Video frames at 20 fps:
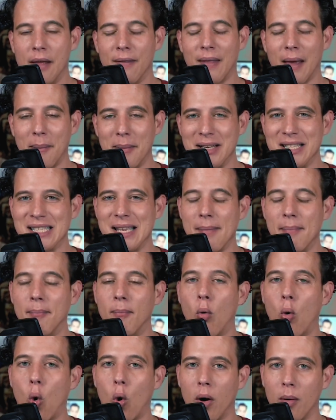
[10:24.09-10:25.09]
that means that
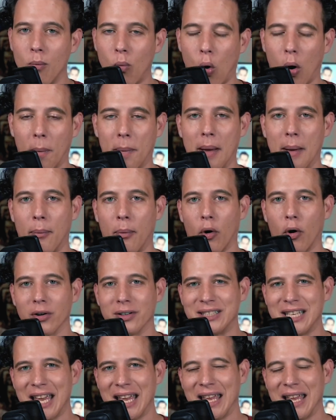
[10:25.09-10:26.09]
more and more people are
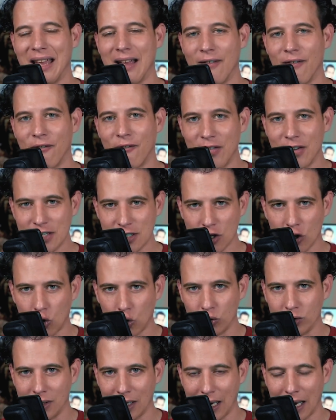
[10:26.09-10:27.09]
taking
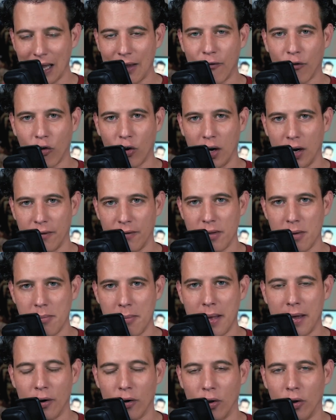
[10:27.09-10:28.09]
physical delivery of the
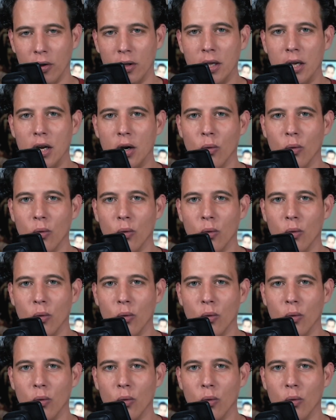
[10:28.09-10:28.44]
metal,